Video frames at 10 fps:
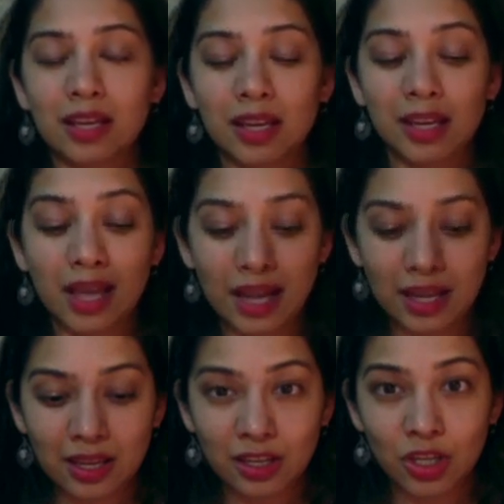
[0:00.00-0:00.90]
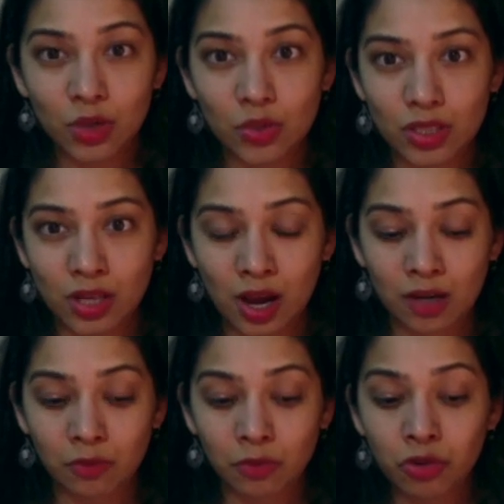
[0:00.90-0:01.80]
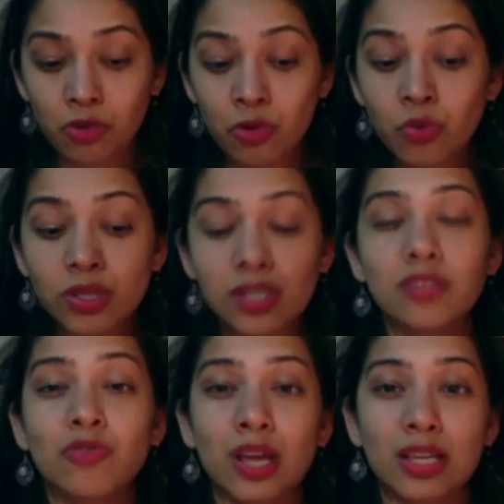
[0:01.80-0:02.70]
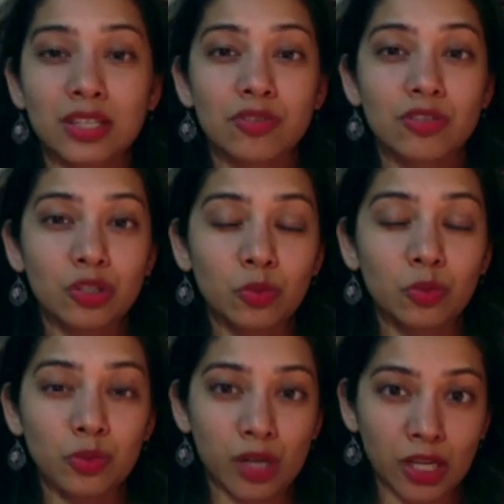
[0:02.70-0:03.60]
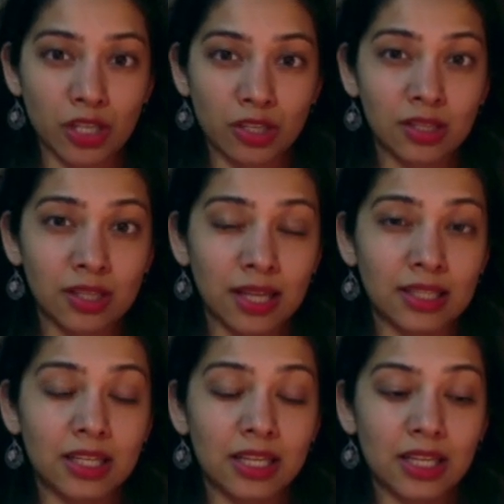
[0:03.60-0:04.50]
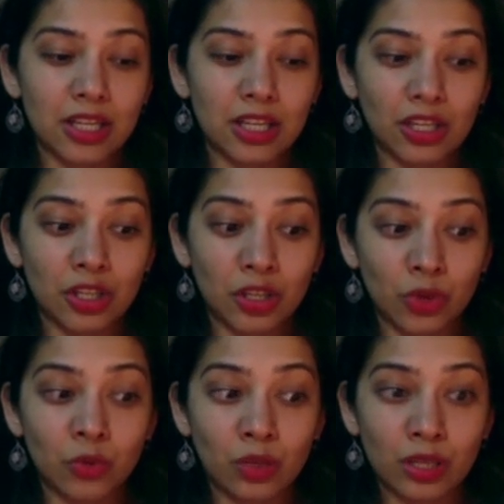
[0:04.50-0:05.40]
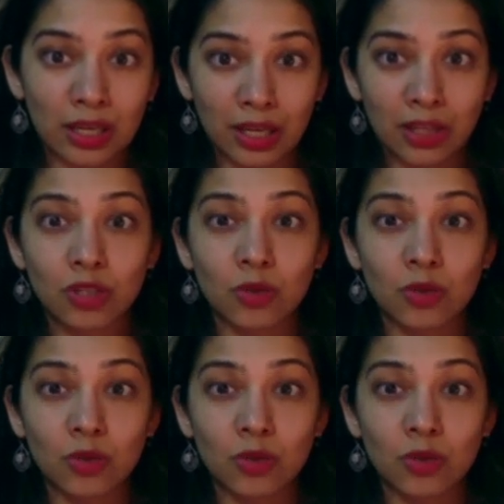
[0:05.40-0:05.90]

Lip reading: getting a new start. Through this rest and recuperation that you need to